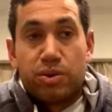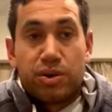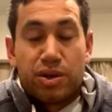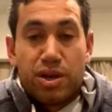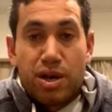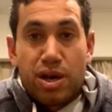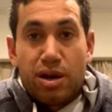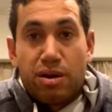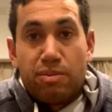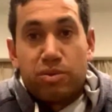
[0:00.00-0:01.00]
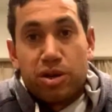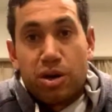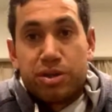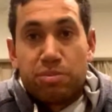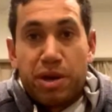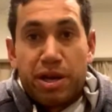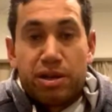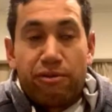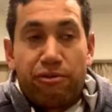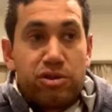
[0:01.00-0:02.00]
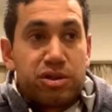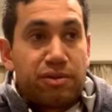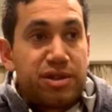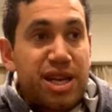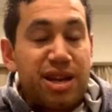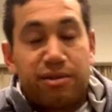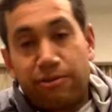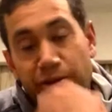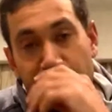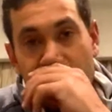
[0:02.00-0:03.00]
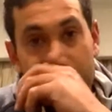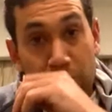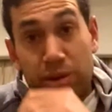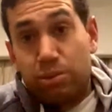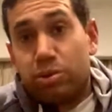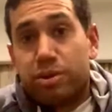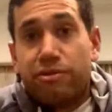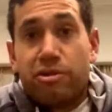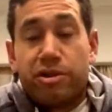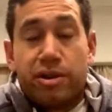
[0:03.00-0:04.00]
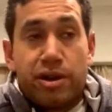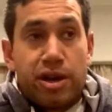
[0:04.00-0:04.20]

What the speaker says: And as a batter, your first 10, 15, 20 balls are very,